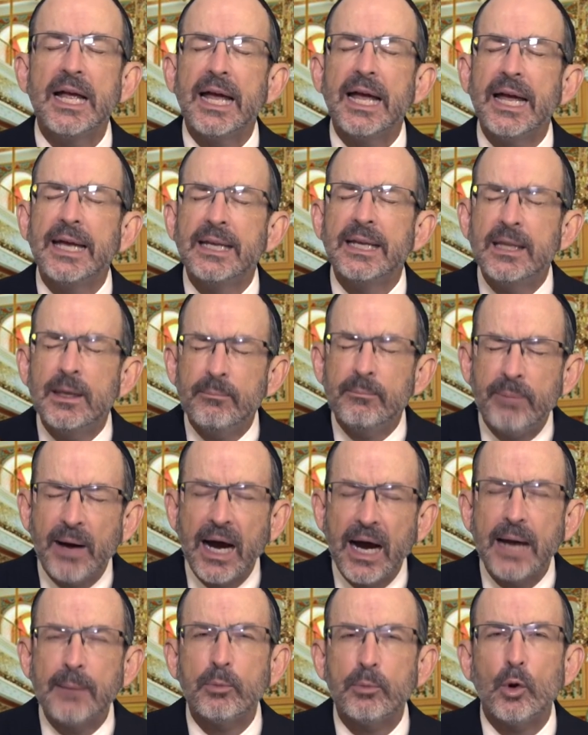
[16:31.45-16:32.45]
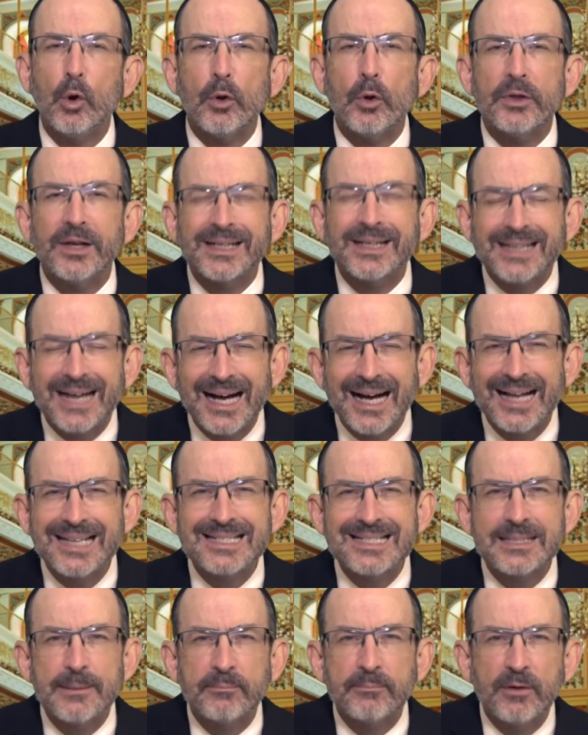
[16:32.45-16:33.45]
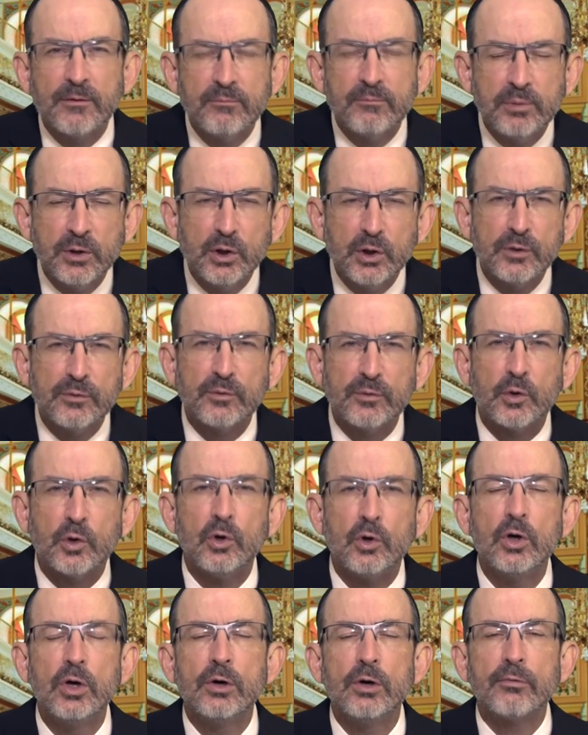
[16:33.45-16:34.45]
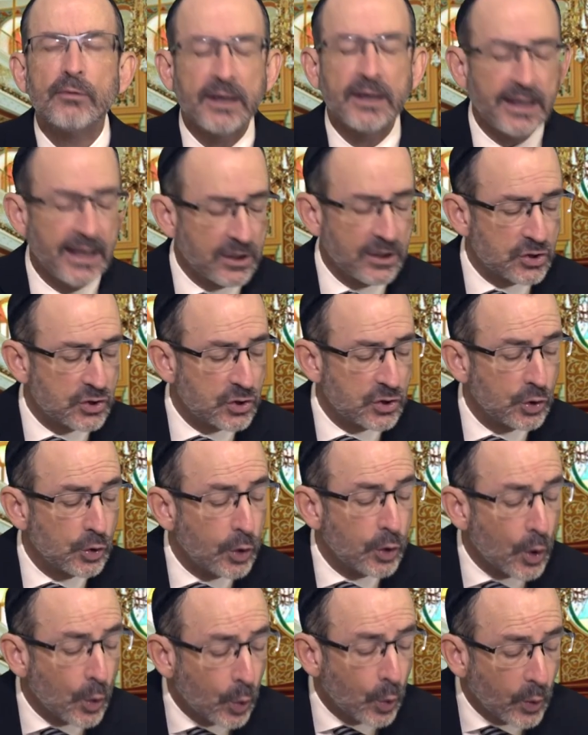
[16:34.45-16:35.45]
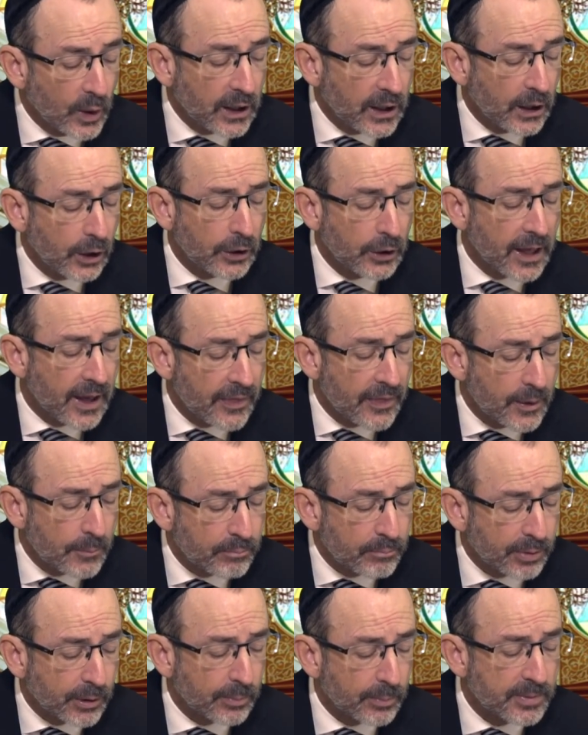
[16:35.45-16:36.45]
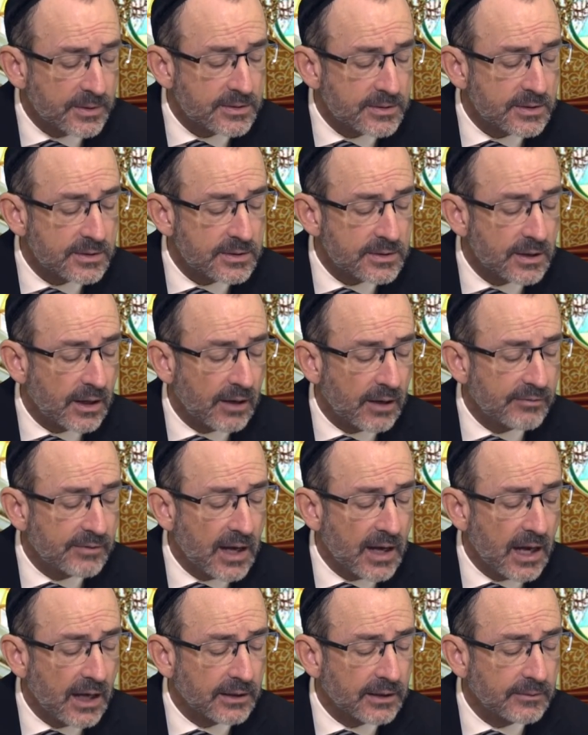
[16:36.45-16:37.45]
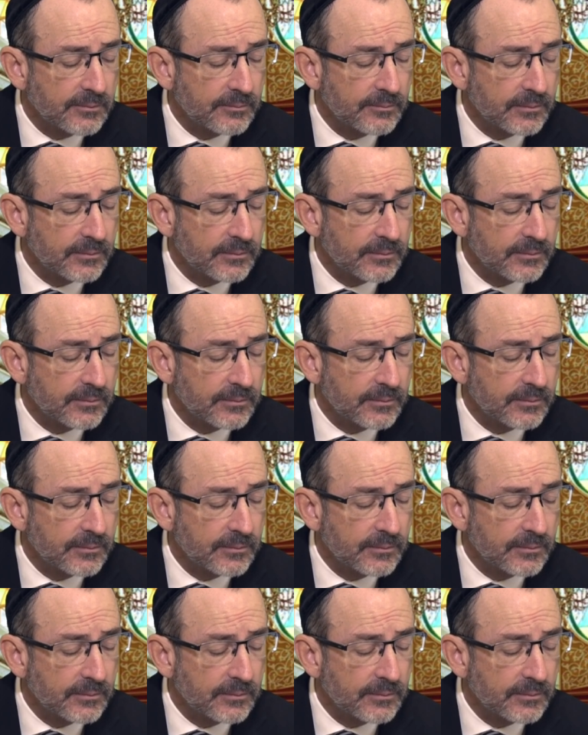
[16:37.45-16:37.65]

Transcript: And in the Bible, the concept of beautiful relates to the will and the purposes of God.